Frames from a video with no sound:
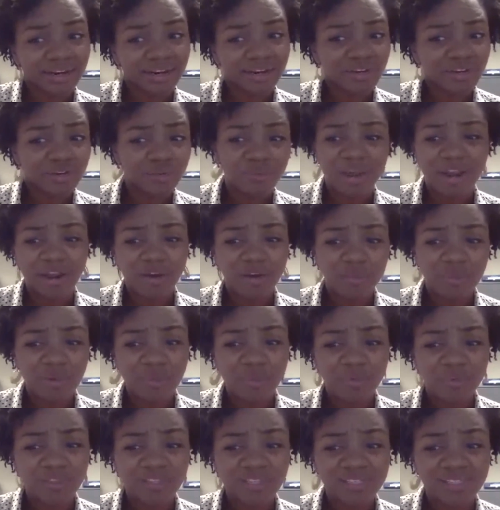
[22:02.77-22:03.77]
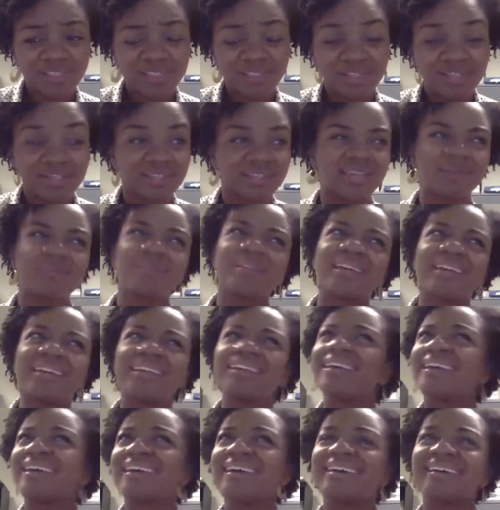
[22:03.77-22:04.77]
who might remember this thing? And they were like,
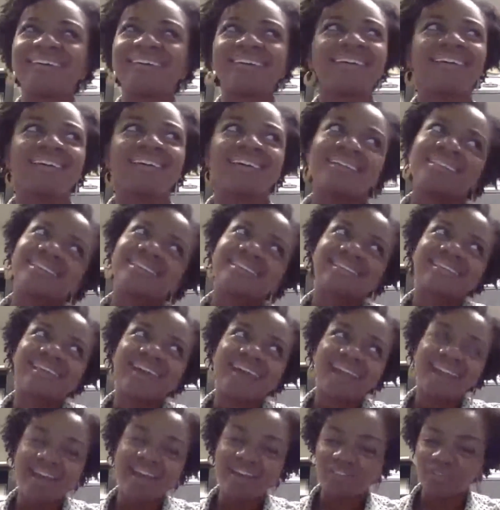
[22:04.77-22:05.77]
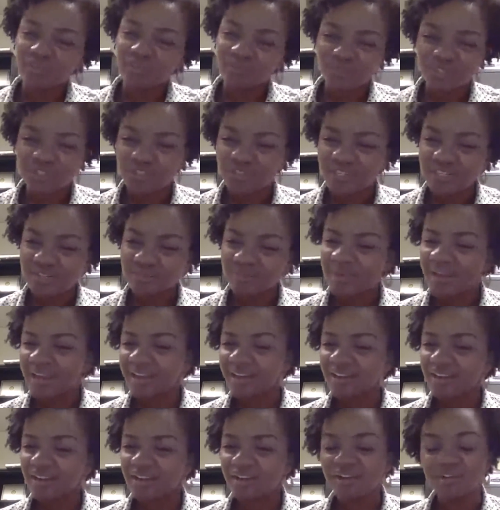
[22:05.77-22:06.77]
yeah, this guy down the street might
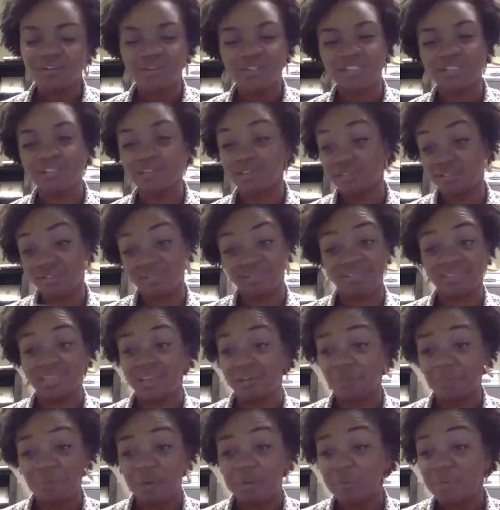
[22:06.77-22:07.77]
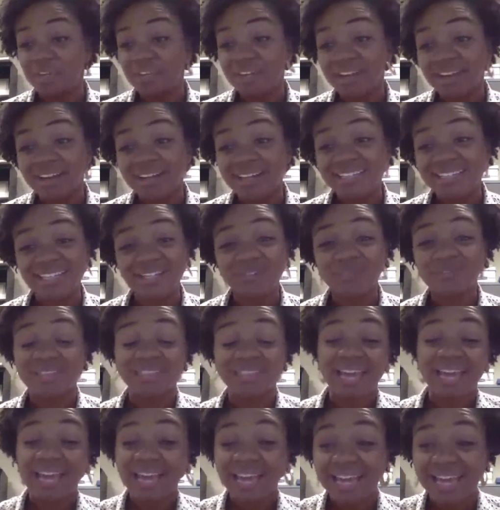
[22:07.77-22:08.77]
know. And so they would put me in contact with
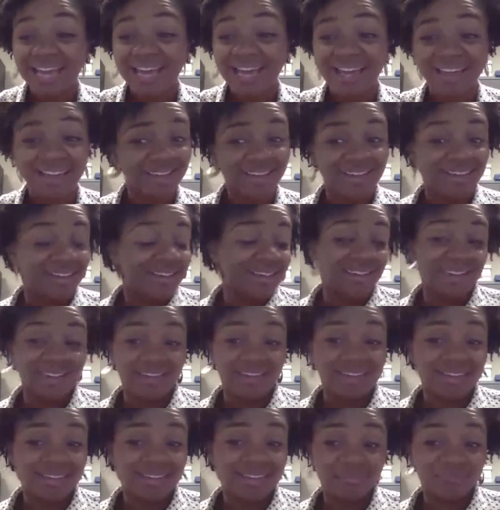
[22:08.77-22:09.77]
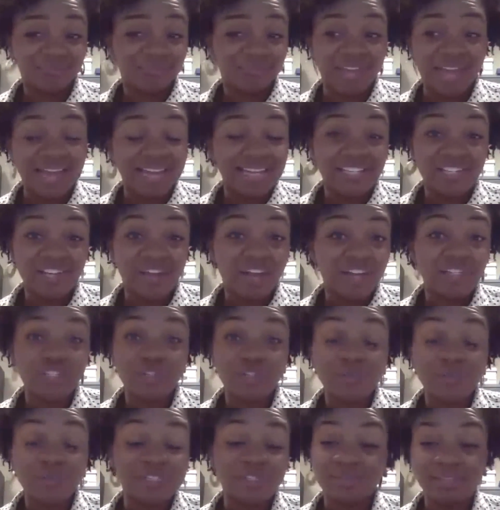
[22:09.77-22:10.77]
that guy. Yeah. And I talked to
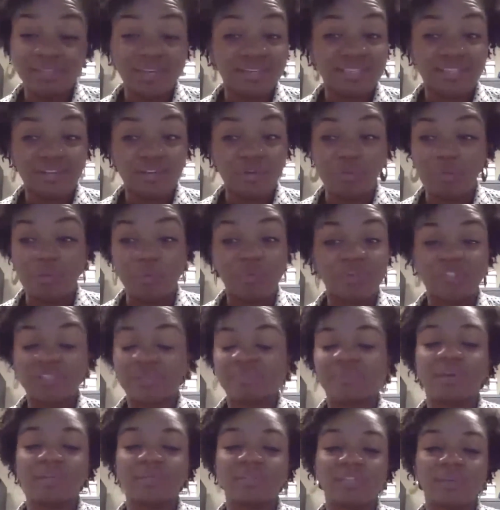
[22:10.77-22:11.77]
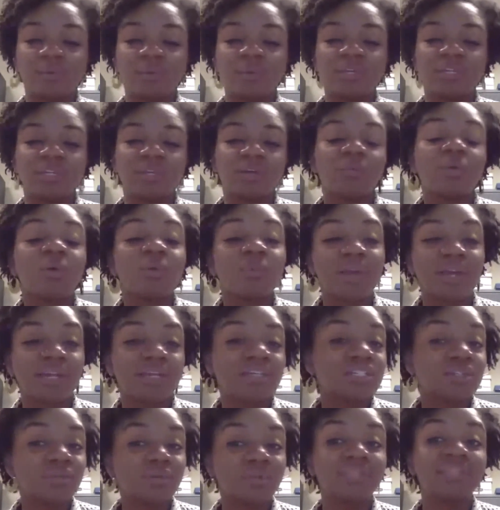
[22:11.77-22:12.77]
him, and sometimes they remember, sometimes they wouldn't. And we ran
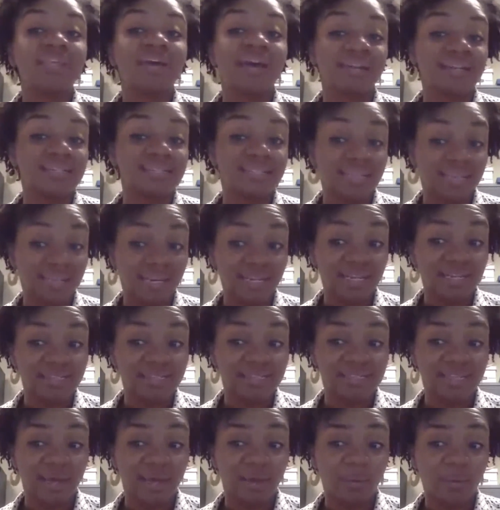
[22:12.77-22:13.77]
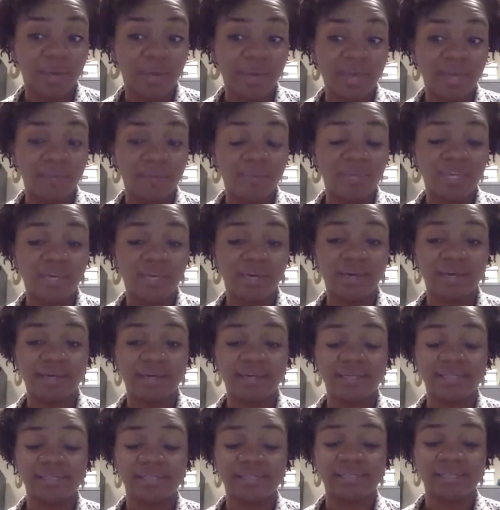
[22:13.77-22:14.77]
into a lot of dead ends that way,
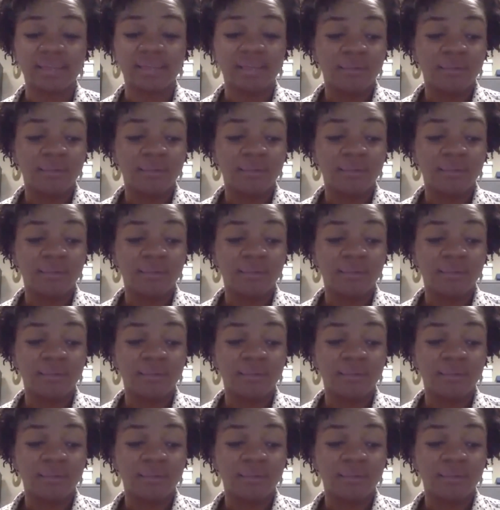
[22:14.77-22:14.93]
because